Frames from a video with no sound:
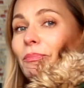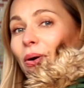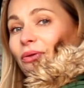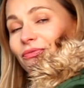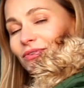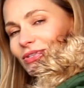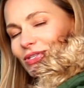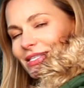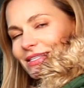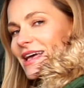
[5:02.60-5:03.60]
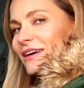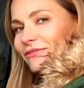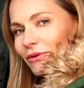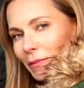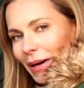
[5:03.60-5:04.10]
both front seats
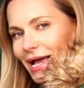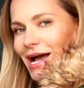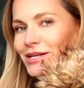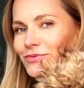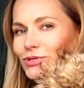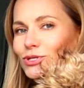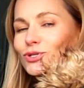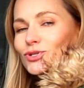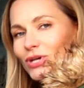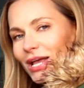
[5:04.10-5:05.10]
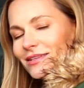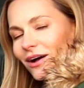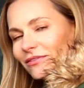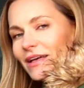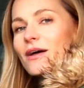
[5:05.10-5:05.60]
for my height, which is just
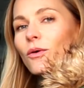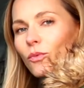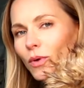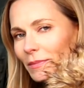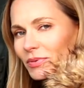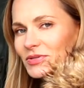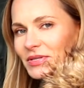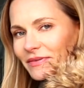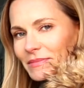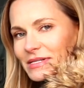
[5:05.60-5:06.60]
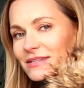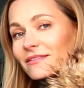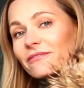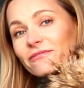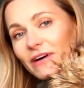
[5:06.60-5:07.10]
over 1.7 meters,
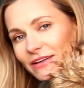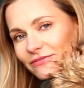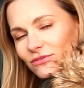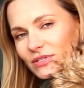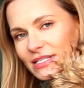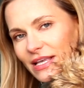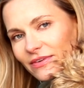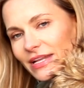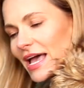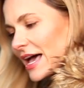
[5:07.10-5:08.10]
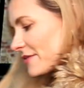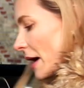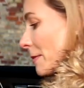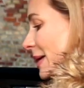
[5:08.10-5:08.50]
5'7". I've got